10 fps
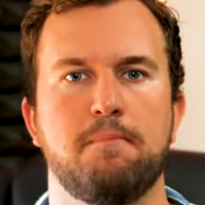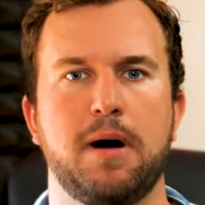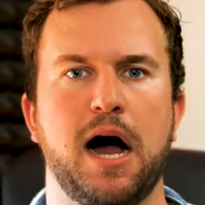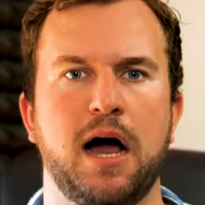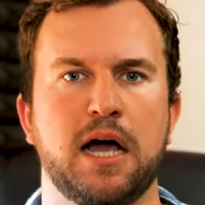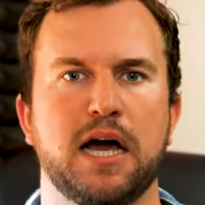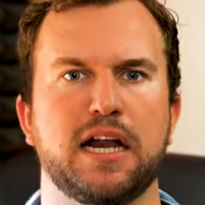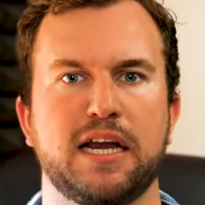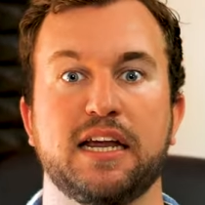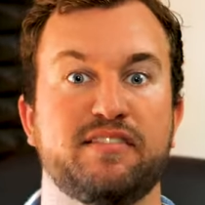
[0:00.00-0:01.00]

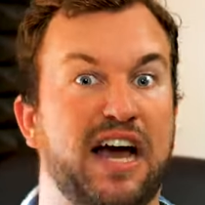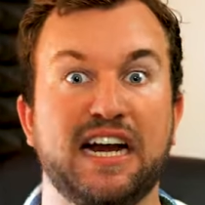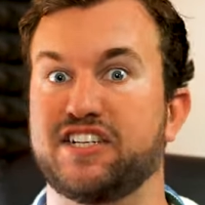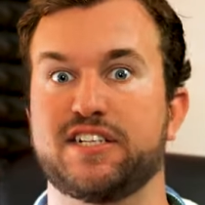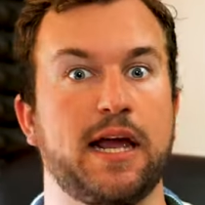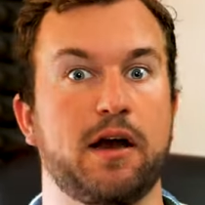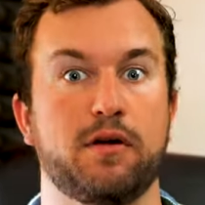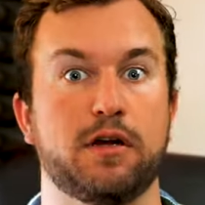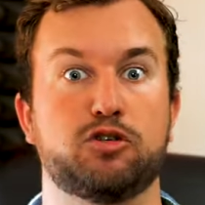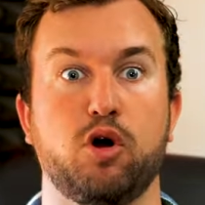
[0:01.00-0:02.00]
Maria. That is
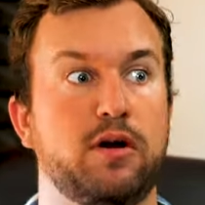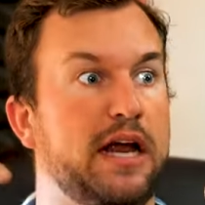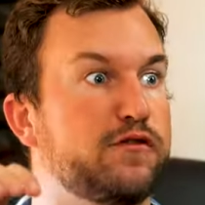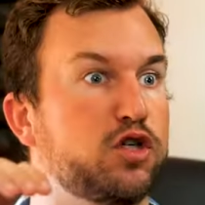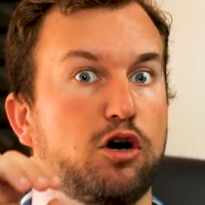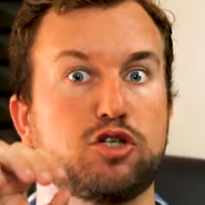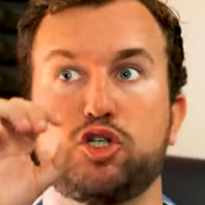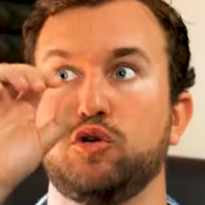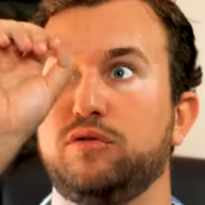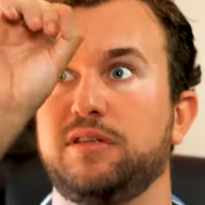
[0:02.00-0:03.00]
scary. João Neves,
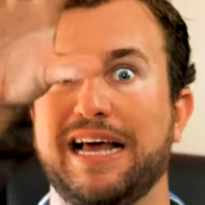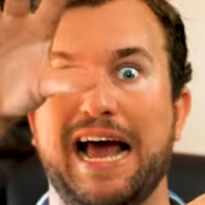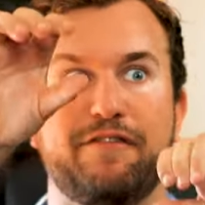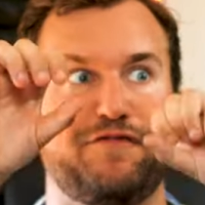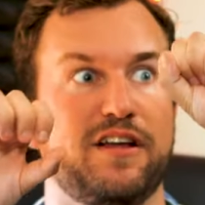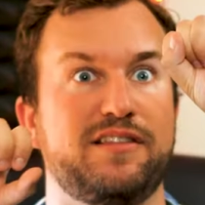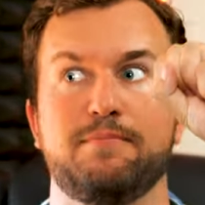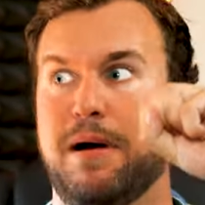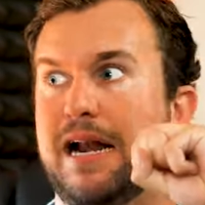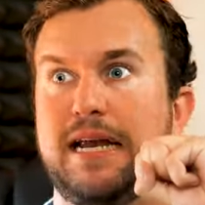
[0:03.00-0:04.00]
Kökçü, Rafa, Di
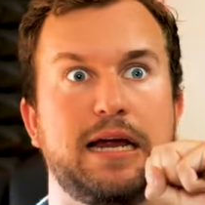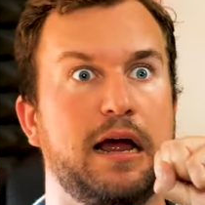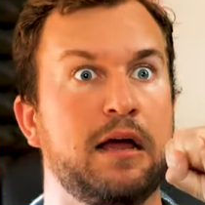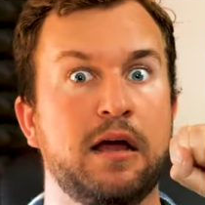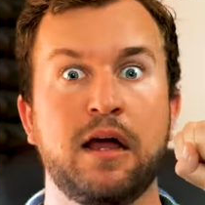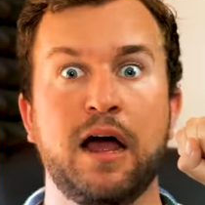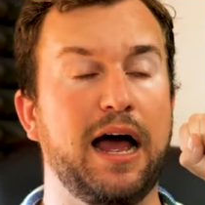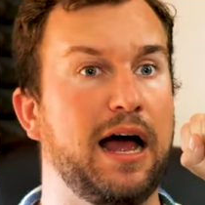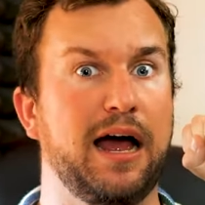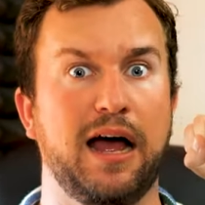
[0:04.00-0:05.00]
Maria.
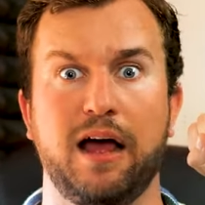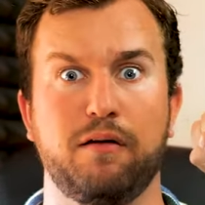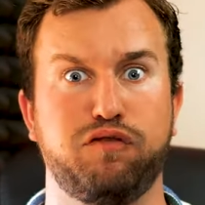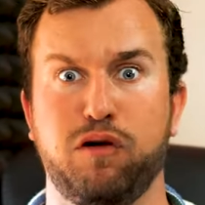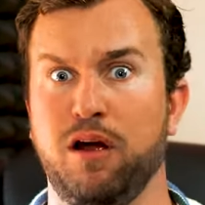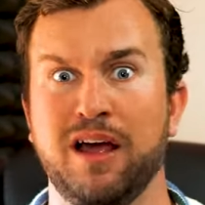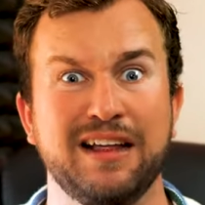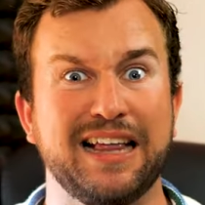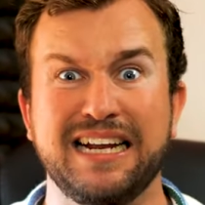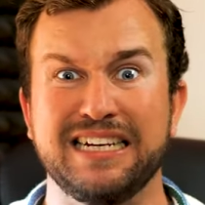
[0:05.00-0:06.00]

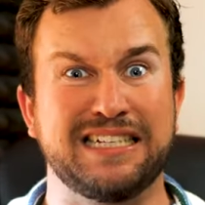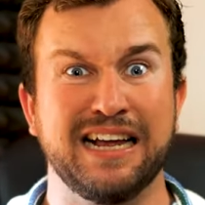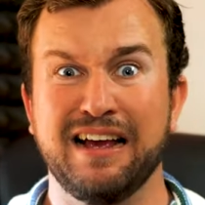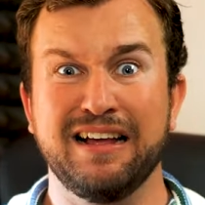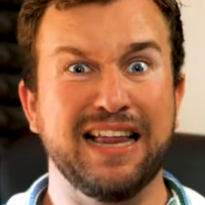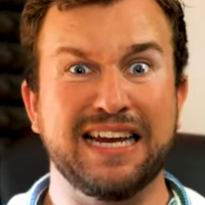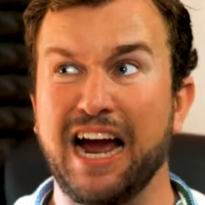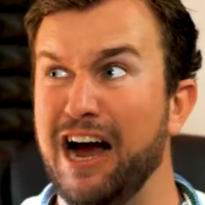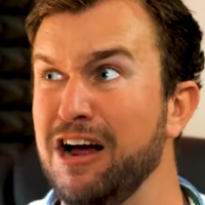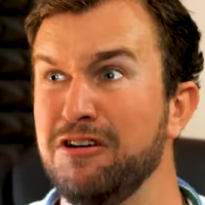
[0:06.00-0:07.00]
That is,
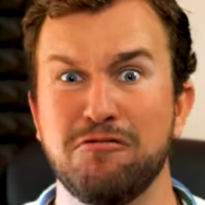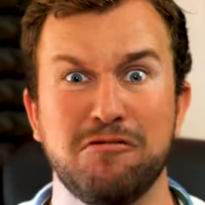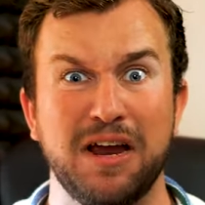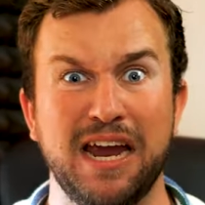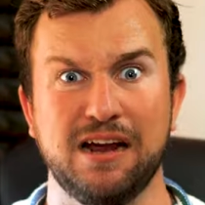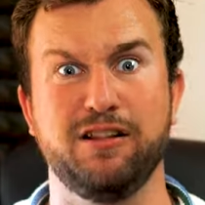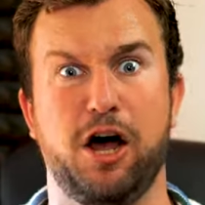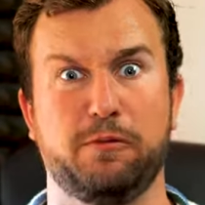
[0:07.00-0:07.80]
like, unreal